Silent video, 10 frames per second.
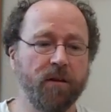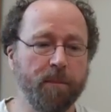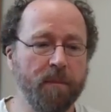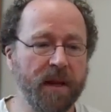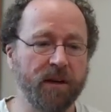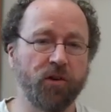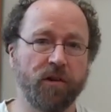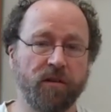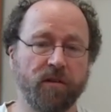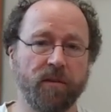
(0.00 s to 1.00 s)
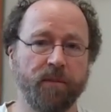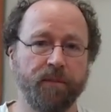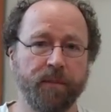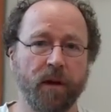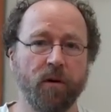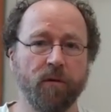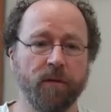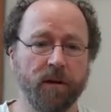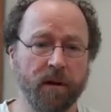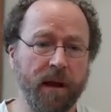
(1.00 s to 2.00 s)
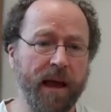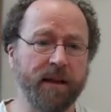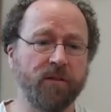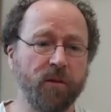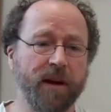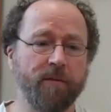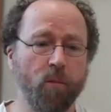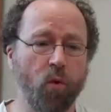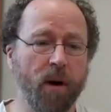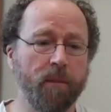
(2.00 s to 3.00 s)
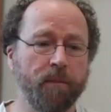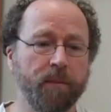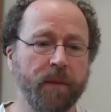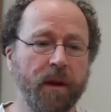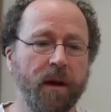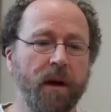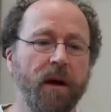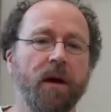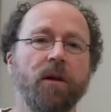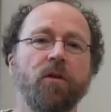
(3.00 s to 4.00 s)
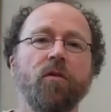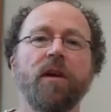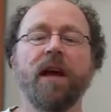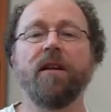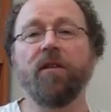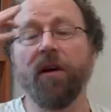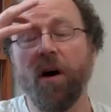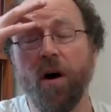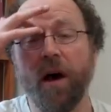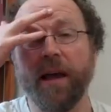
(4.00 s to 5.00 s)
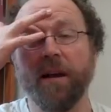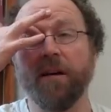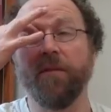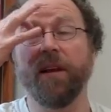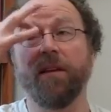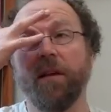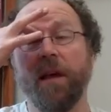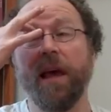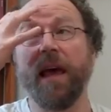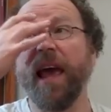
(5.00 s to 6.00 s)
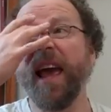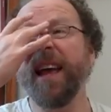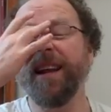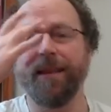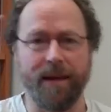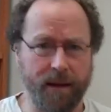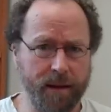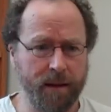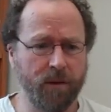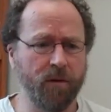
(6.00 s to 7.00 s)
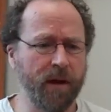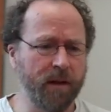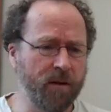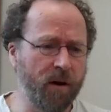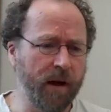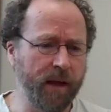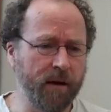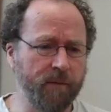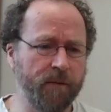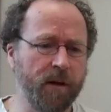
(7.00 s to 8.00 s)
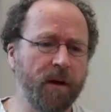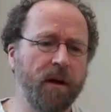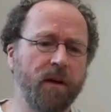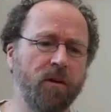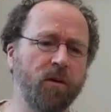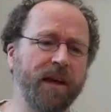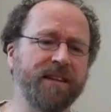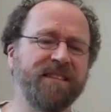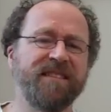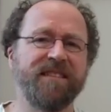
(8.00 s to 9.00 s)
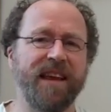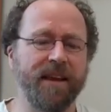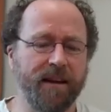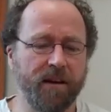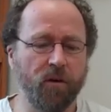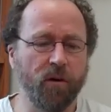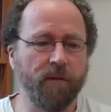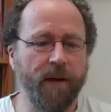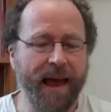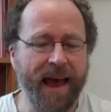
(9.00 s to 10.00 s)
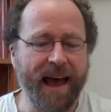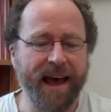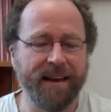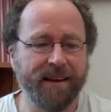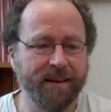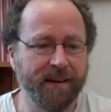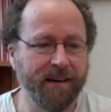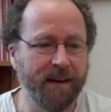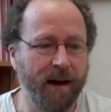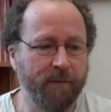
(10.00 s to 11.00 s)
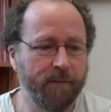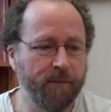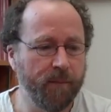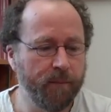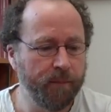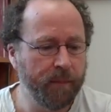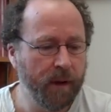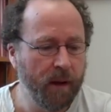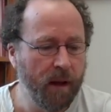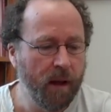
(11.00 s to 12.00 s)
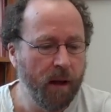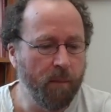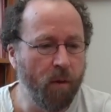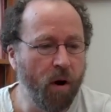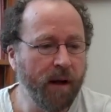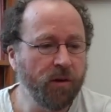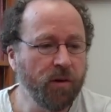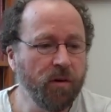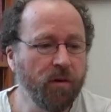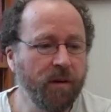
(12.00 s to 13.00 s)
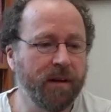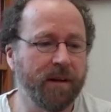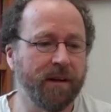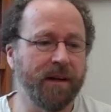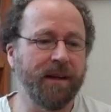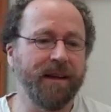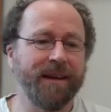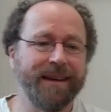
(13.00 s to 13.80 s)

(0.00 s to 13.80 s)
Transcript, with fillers: diminishes over as you have more. You get tired of it. Anything you get tired of you get sated. You have had enough. Marginal utility